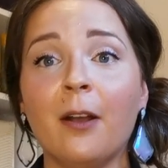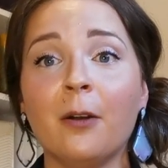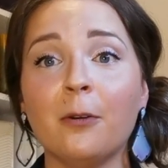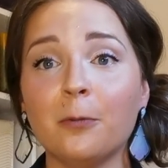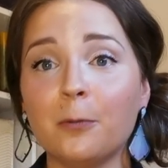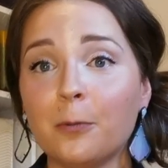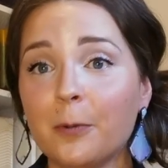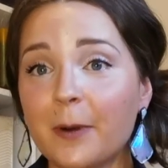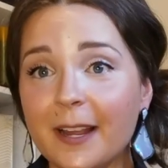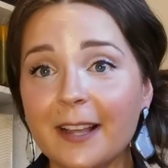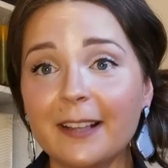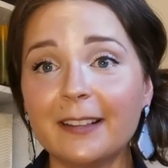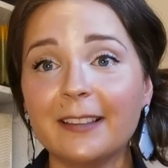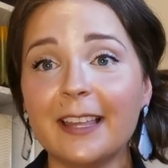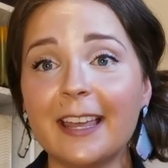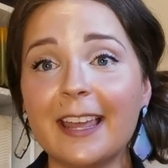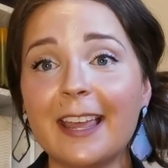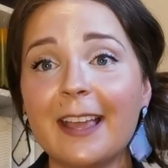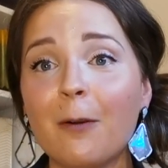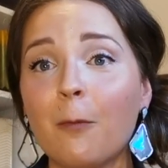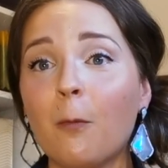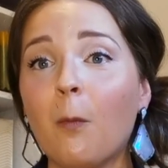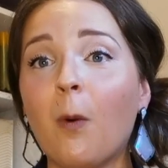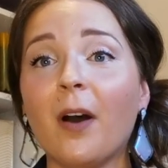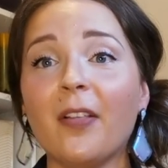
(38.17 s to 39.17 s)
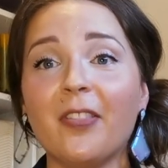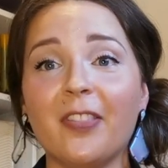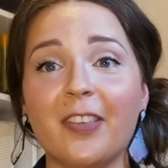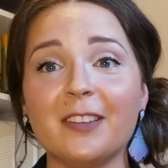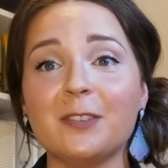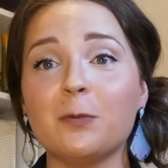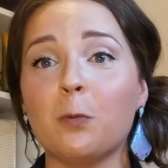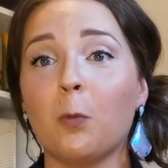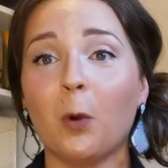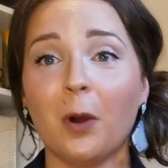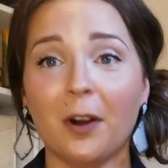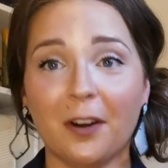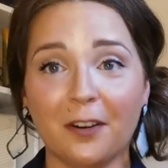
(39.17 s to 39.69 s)
really what
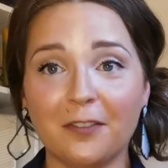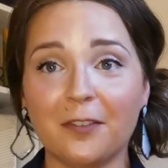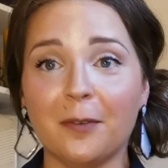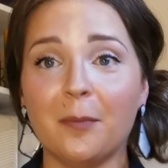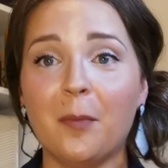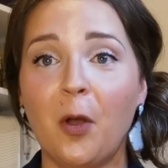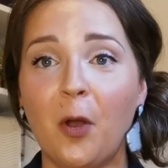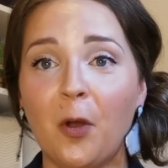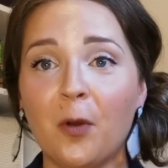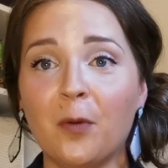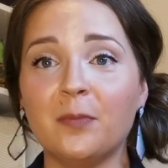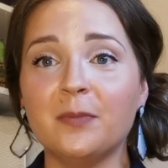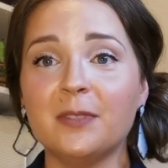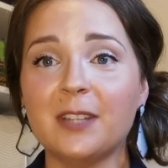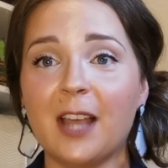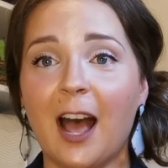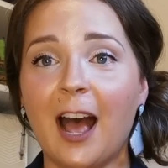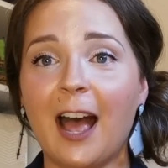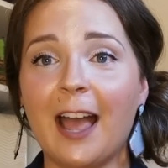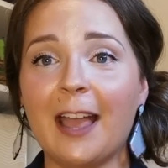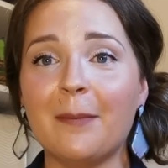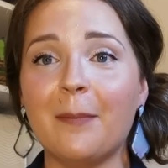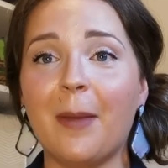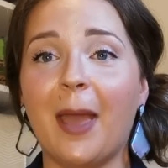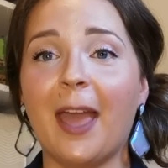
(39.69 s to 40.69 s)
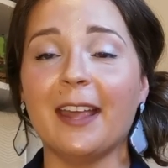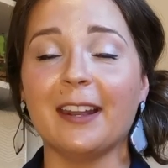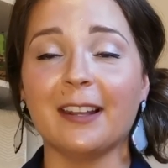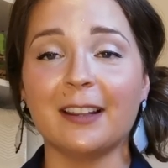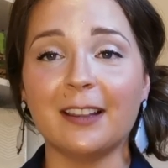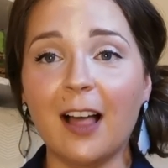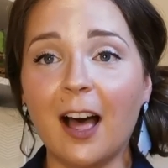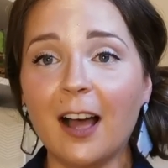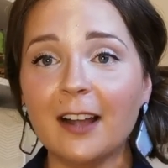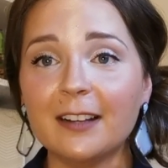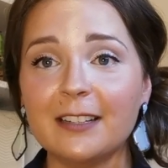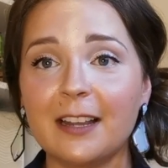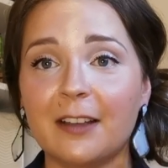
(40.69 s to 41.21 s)
this work from home time and
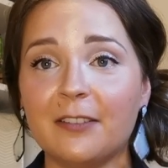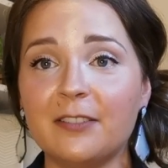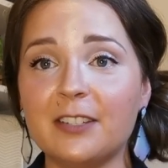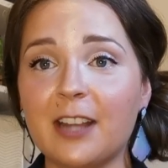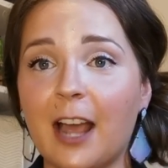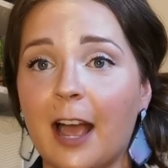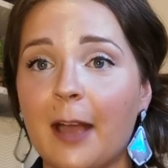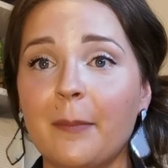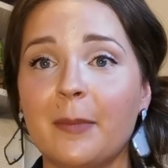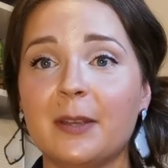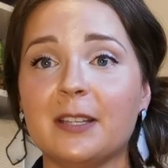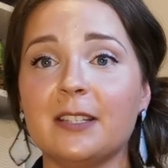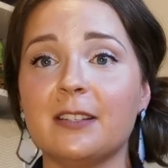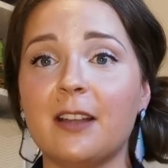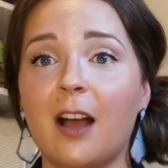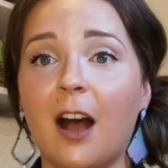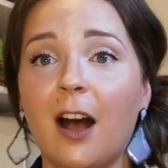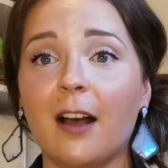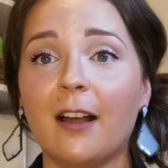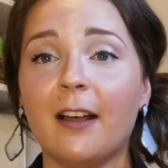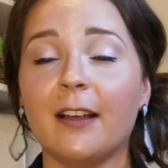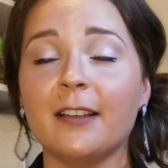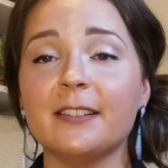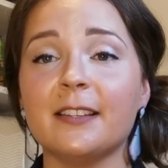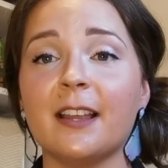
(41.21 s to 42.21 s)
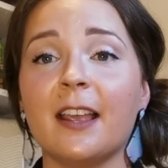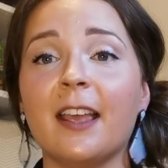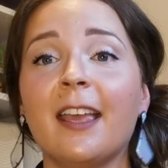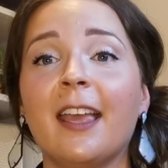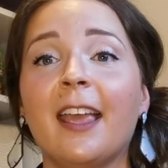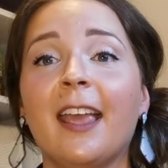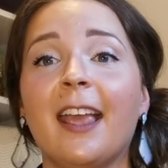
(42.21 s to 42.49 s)
lockdown time has taught us